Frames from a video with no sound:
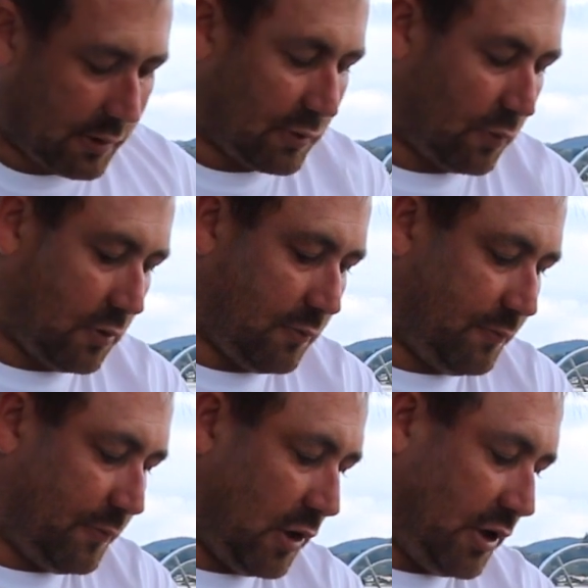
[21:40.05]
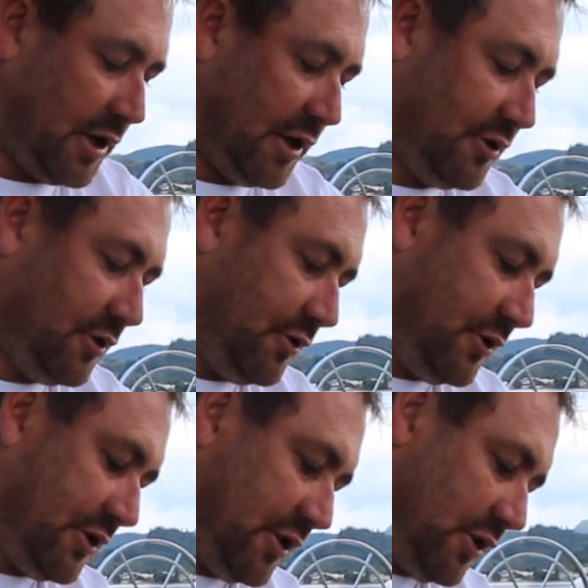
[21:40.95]
So what I tend to do
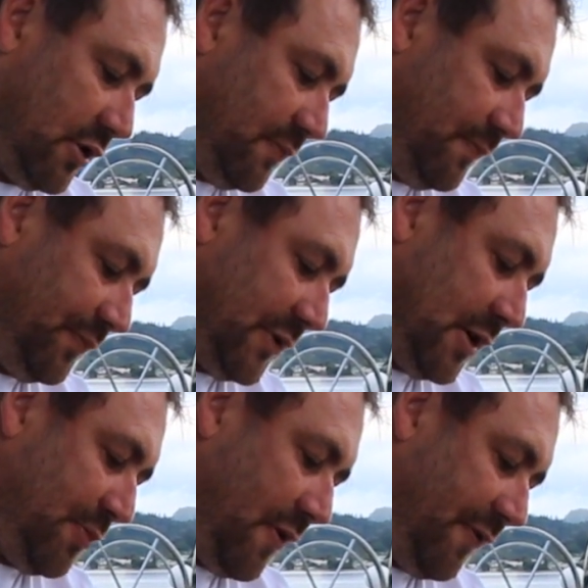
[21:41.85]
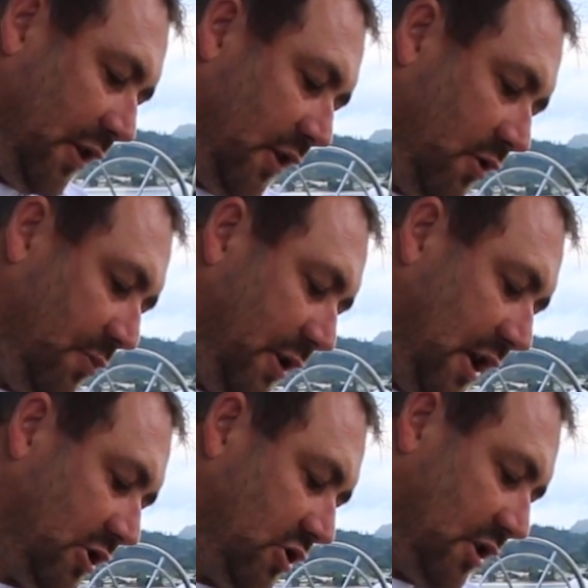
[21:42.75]
is just tip off a little bit of
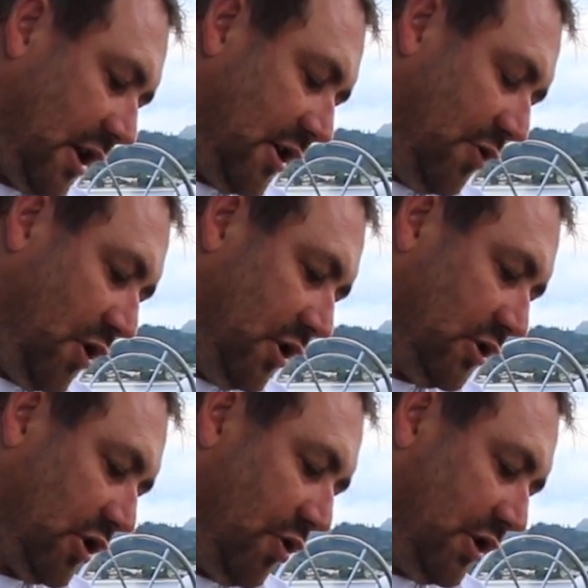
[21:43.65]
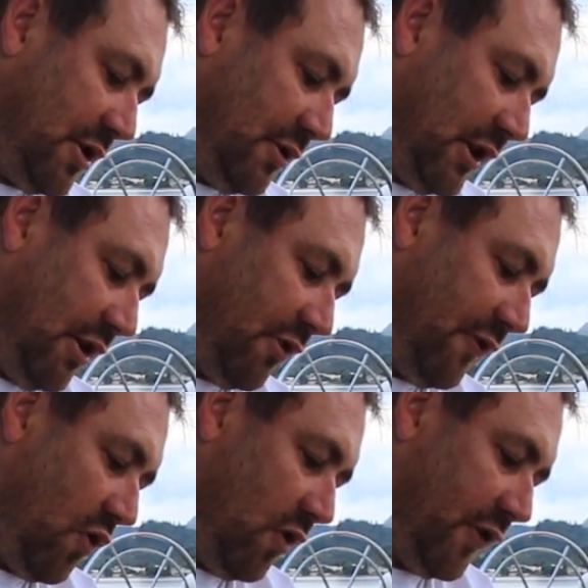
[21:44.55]
extra that you don't want to get rid
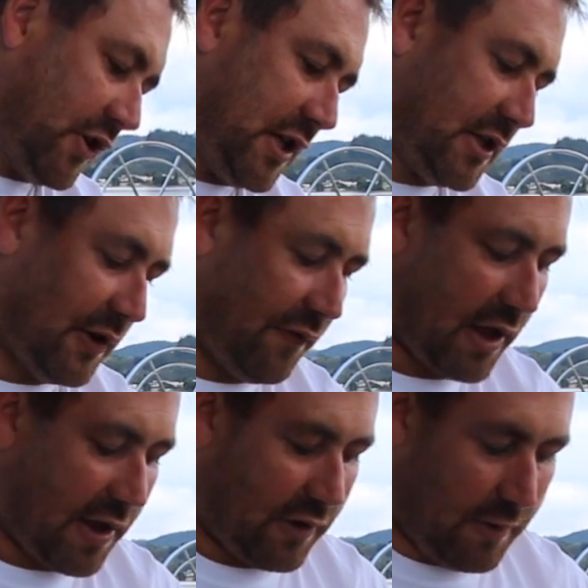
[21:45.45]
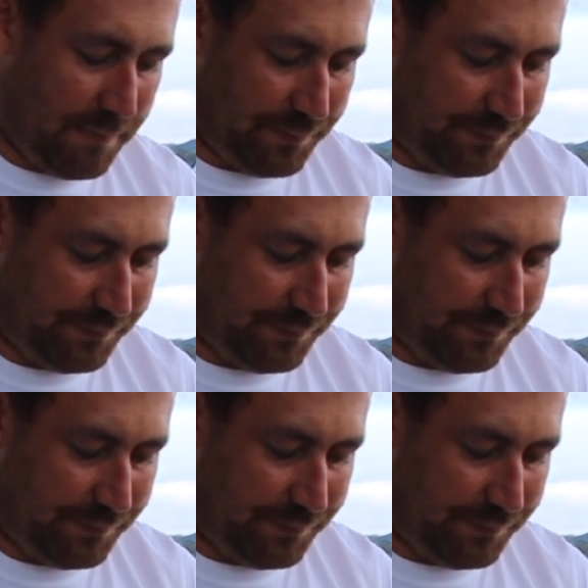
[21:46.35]
of all of it, because that's your flavour,